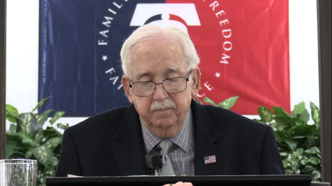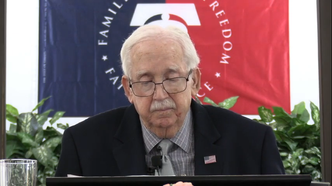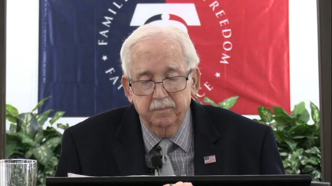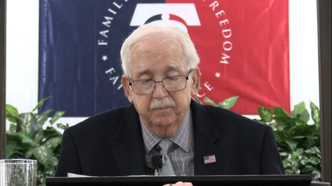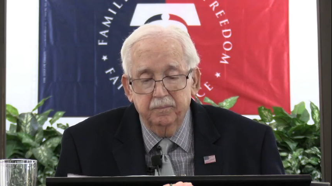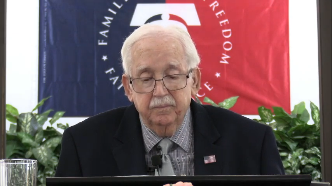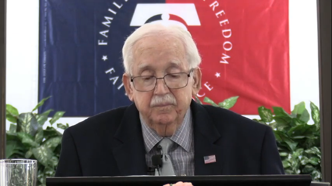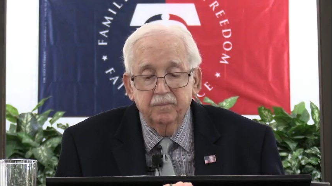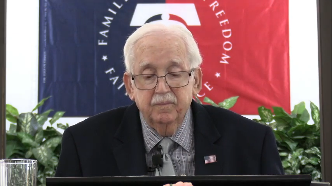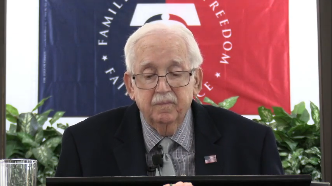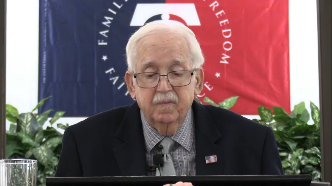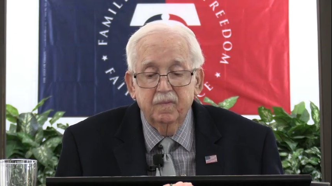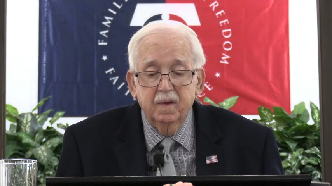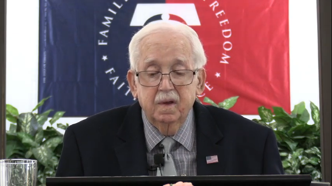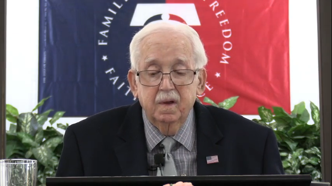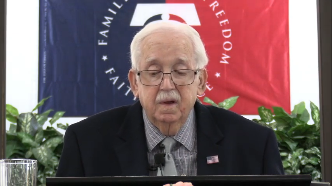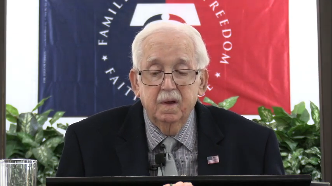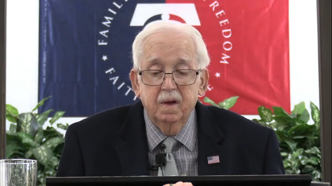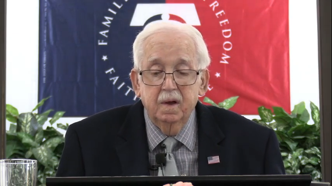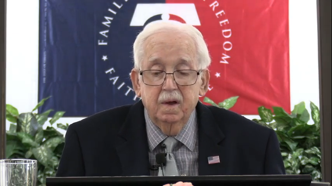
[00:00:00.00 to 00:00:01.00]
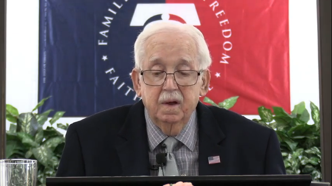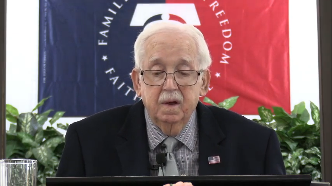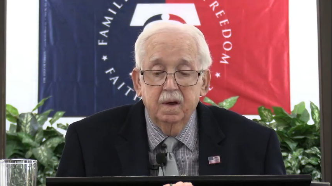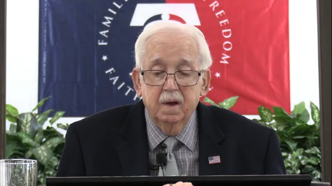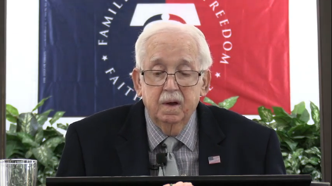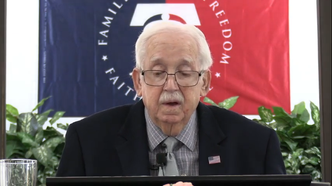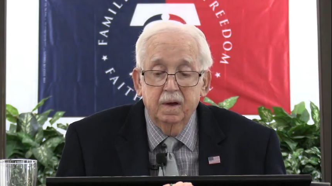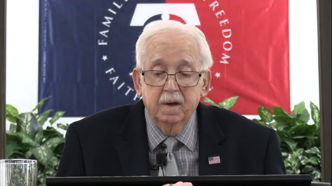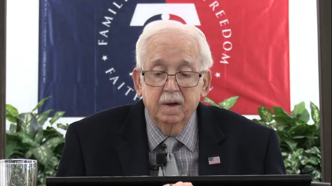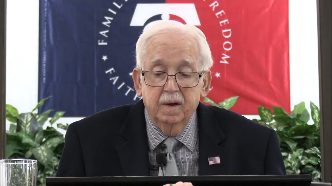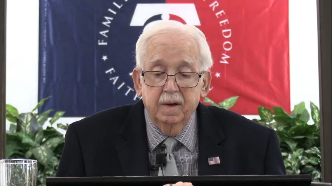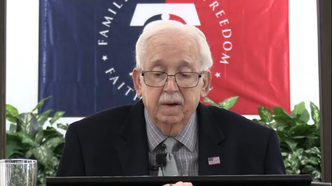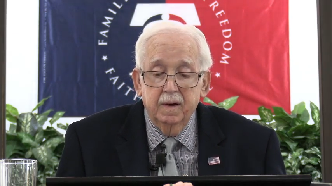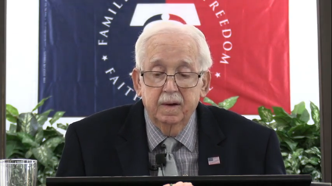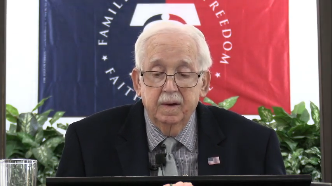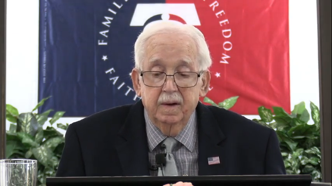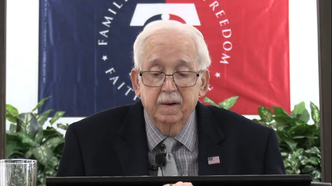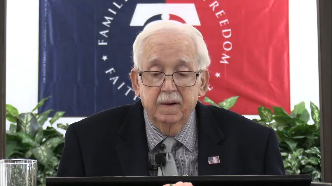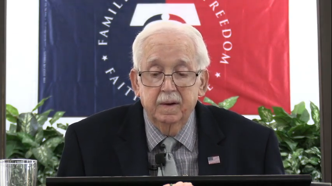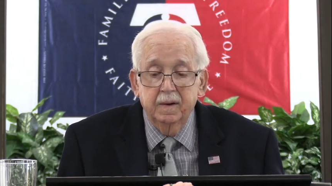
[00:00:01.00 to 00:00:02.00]

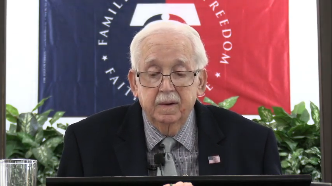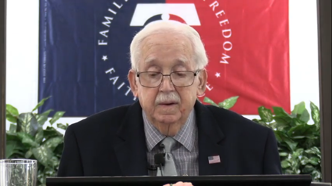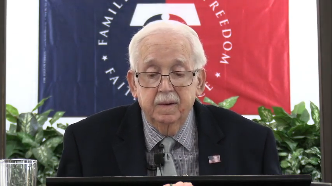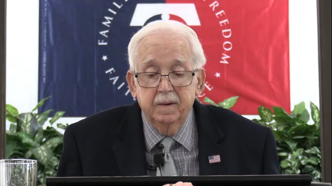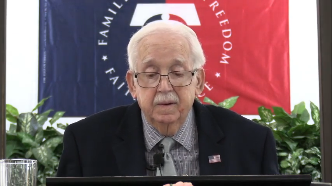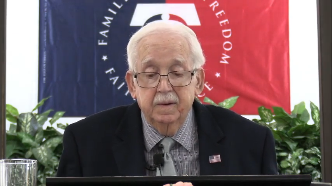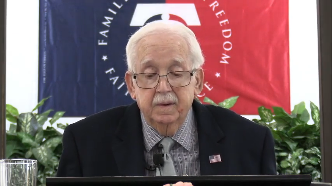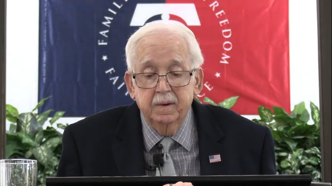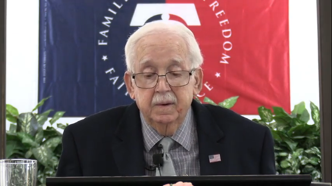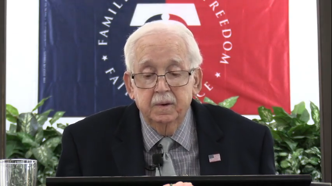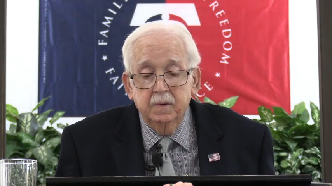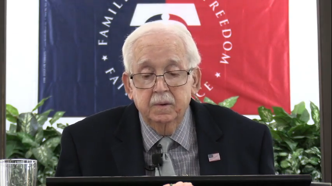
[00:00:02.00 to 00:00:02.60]
[no speech]